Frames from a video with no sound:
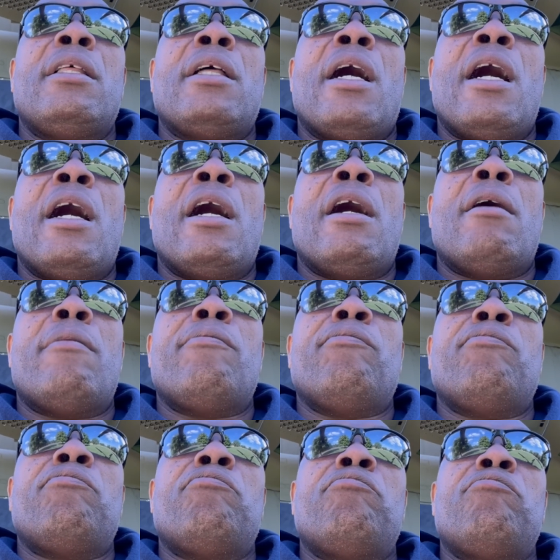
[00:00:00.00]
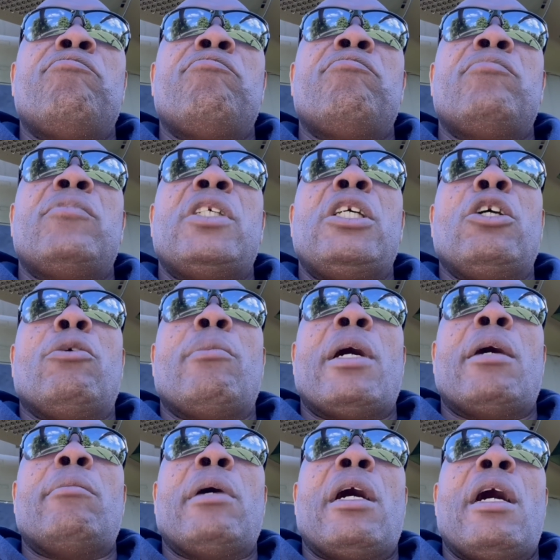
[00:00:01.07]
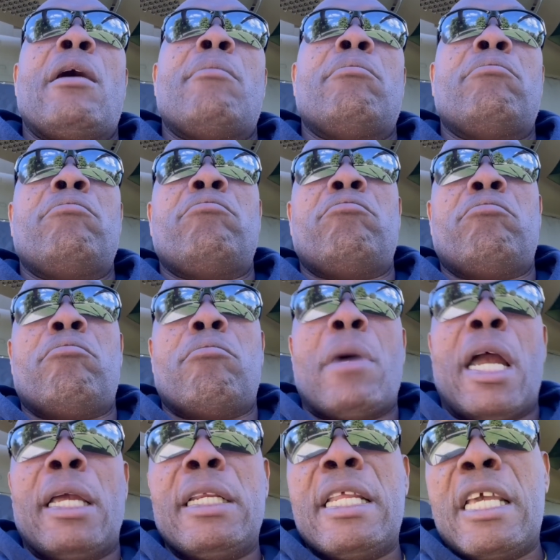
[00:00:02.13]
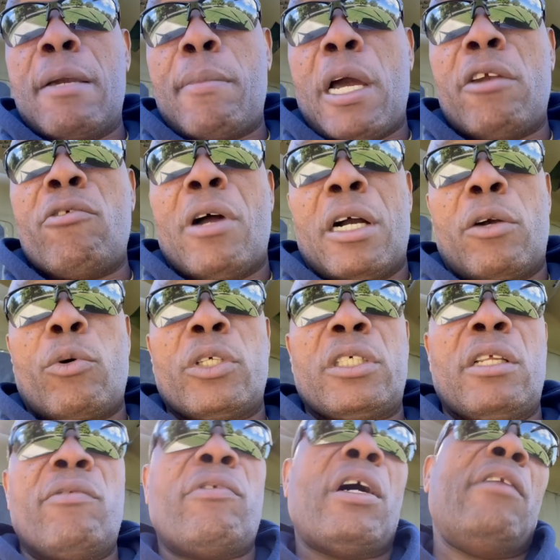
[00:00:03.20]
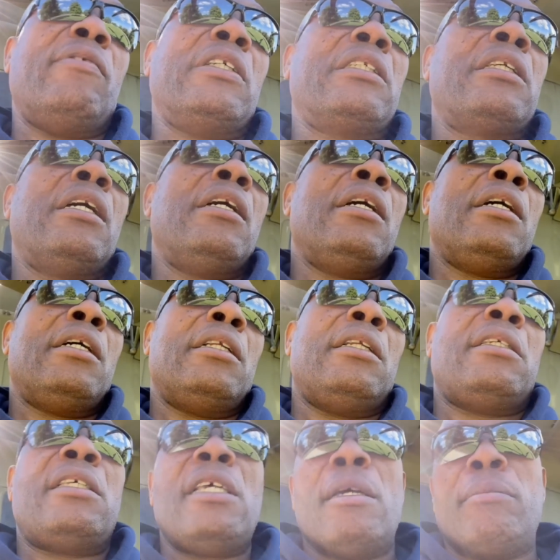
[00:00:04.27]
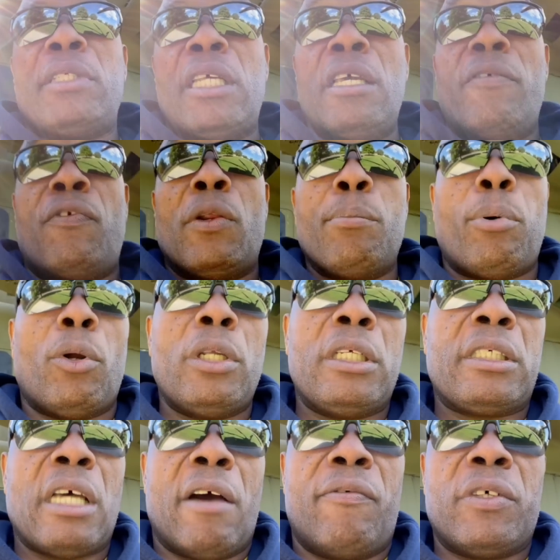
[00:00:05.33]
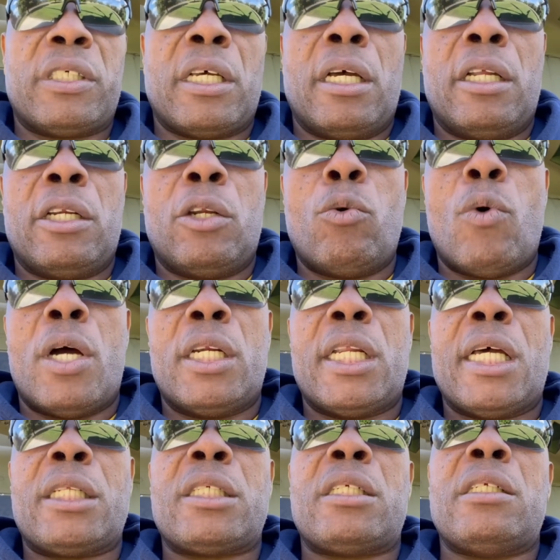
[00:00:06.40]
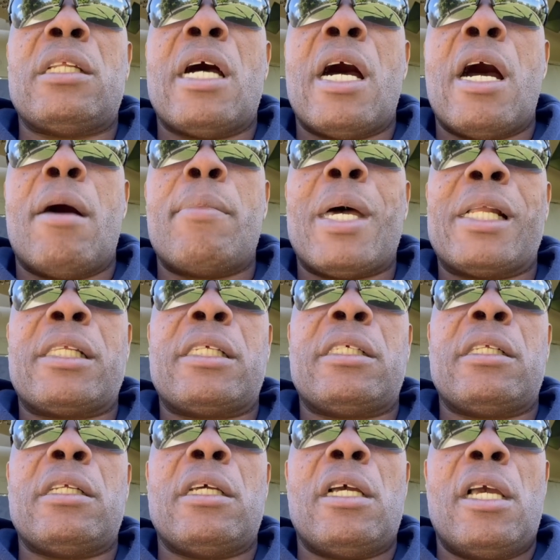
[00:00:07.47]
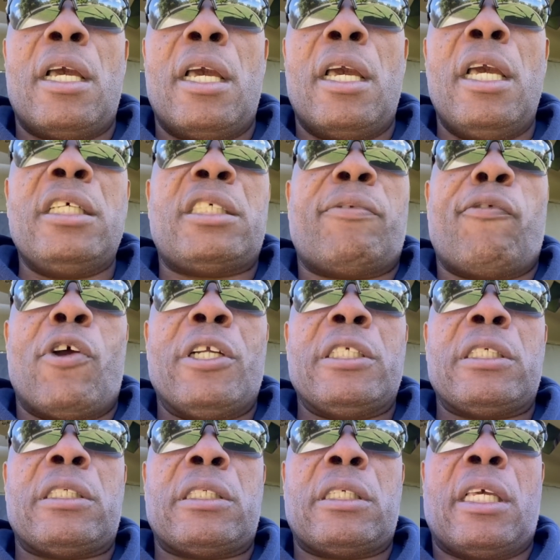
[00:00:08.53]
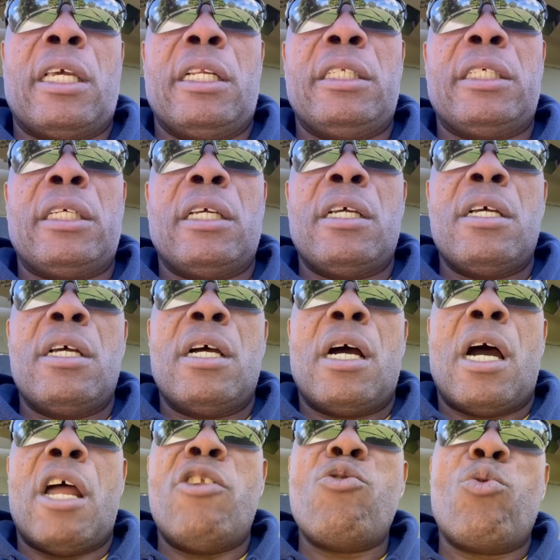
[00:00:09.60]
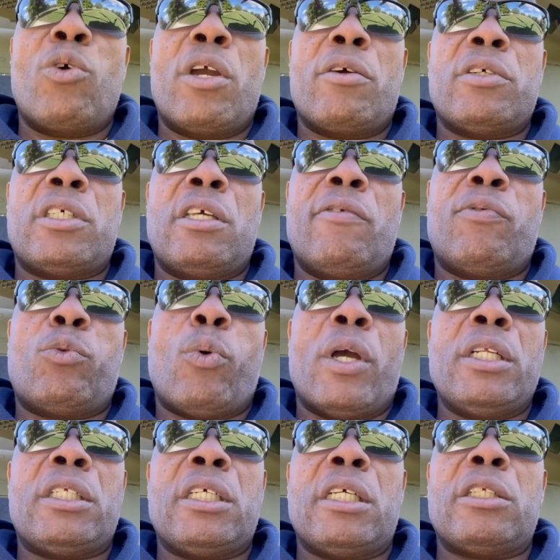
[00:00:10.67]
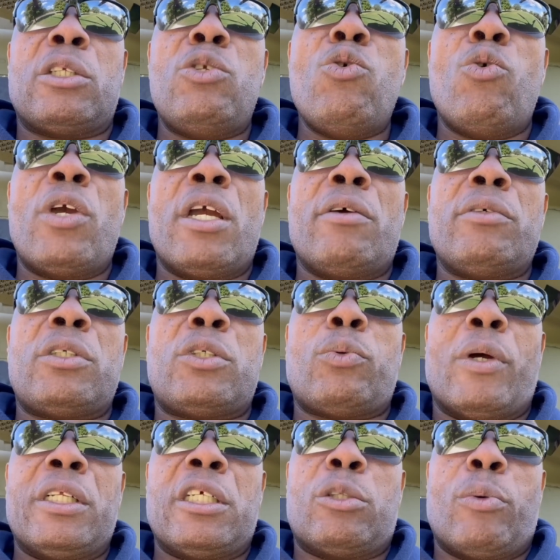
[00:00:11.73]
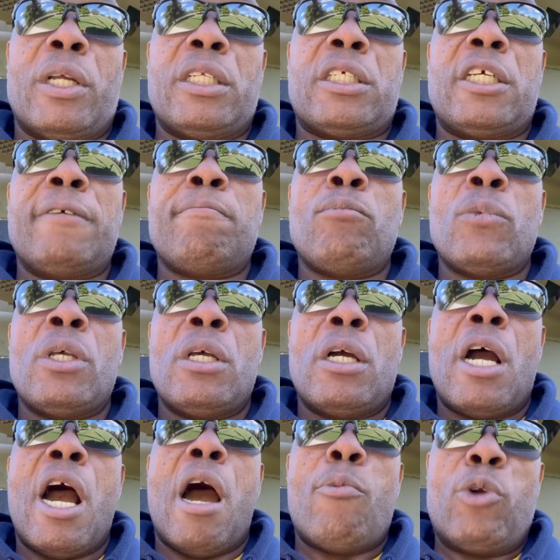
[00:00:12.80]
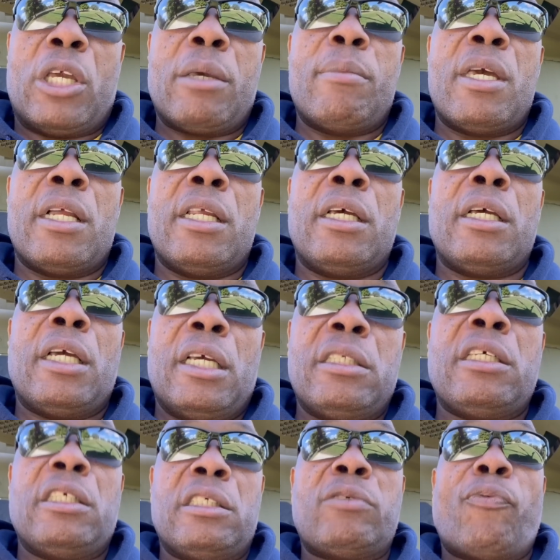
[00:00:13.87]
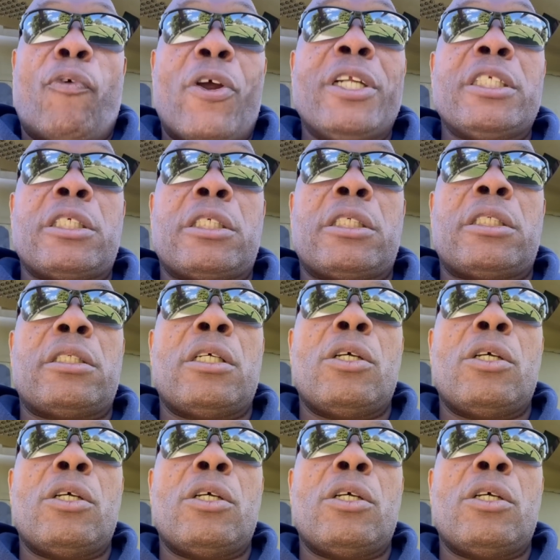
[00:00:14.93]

um, you know, my, my, um, my name and rank was involved is the same thief in police officer, the one that, um, that his friends killed on New Year's Eve 20, New Year's 2020, um, Ricky Bailey, is his friends